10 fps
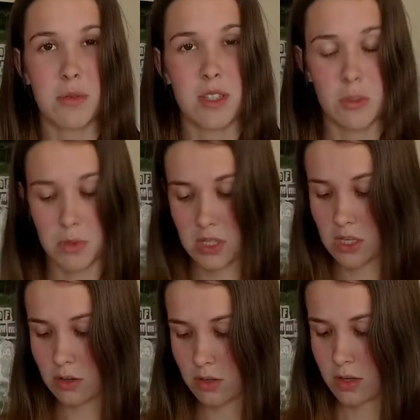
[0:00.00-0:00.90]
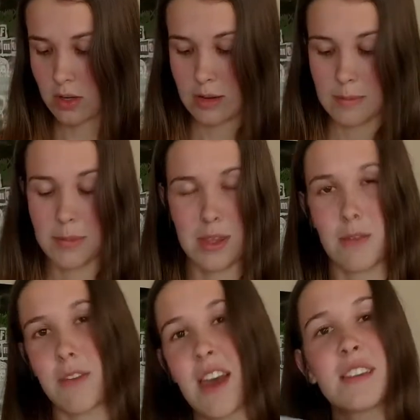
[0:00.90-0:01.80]
super cute, but the
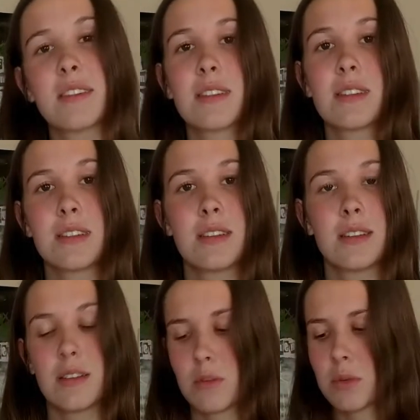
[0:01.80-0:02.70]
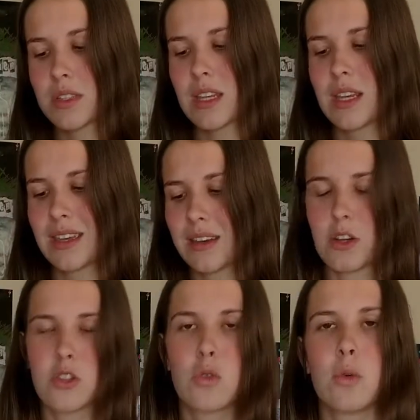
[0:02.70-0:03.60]
vest was like,
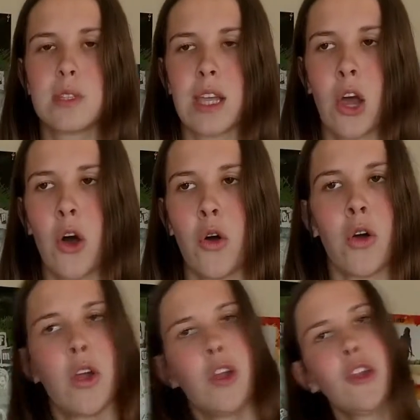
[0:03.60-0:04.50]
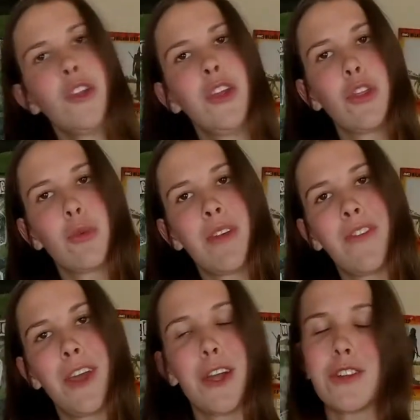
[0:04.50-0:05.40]
her school was like, oh, you need three
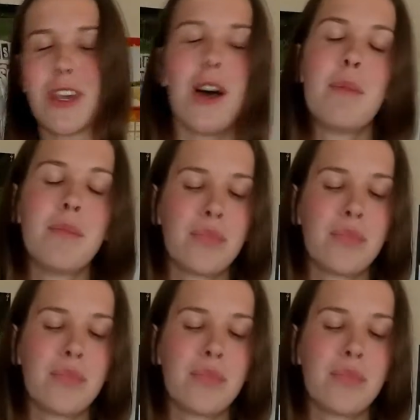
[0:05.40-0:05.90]
fingers. I